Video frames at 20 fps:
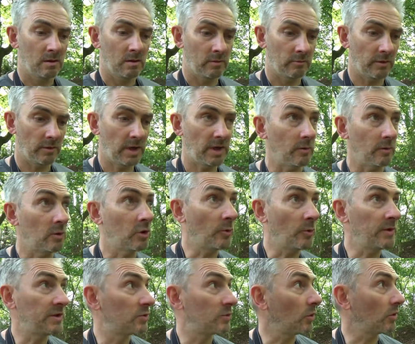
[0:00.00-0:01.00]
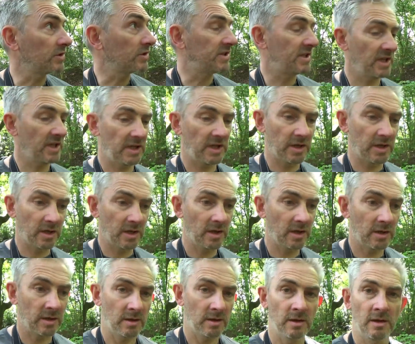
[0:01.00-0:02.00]
Right, coming towards the
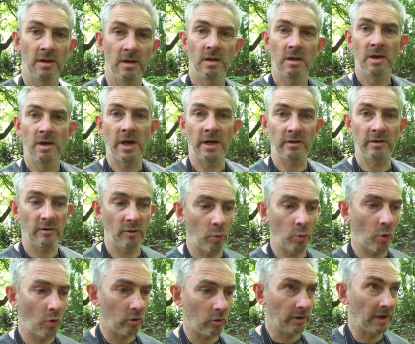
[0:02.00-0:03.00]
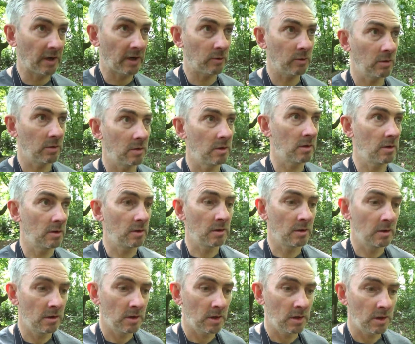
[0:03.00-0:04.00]
end of the walk now.
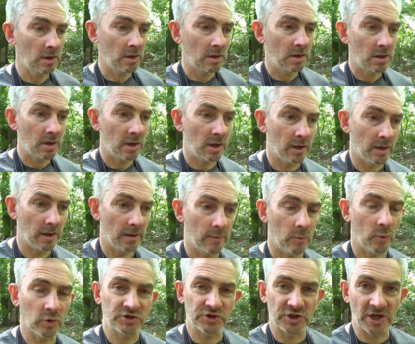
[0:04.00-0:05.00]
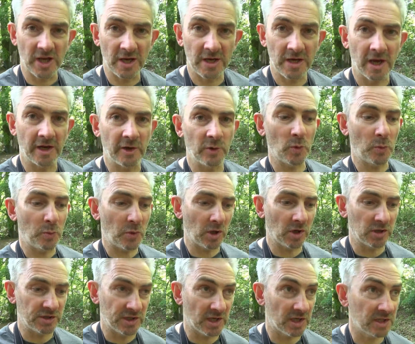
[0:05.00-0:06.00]
Once again, I do
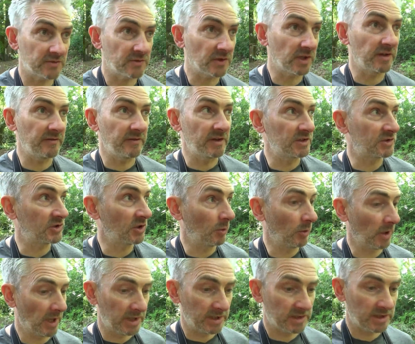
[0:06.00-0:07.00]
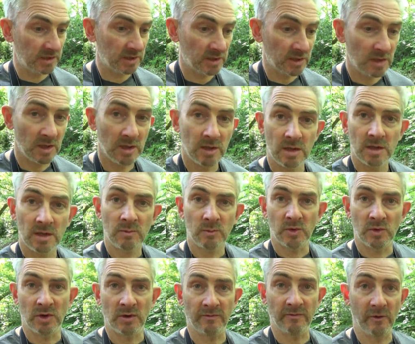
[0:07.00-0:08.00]
apologise for leaving it so late,
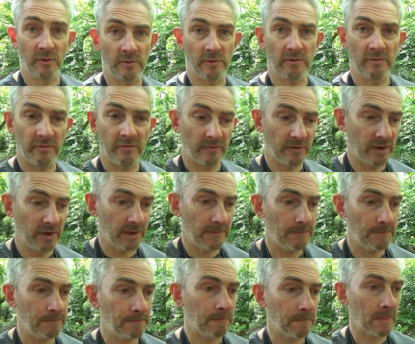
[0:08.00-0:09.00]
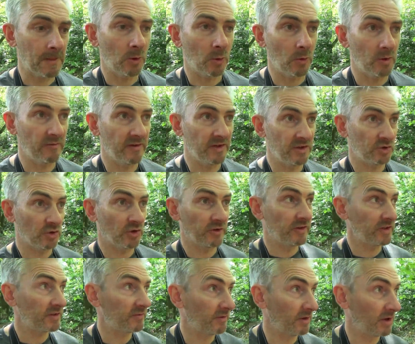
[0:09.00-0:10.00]
but I hope you've enjoyed
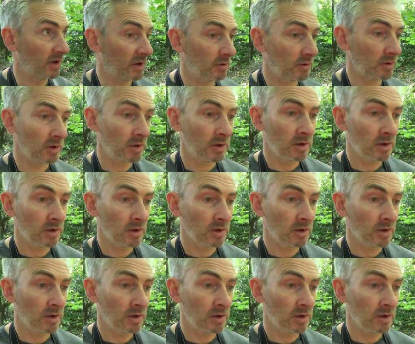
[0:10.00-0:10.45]
this video.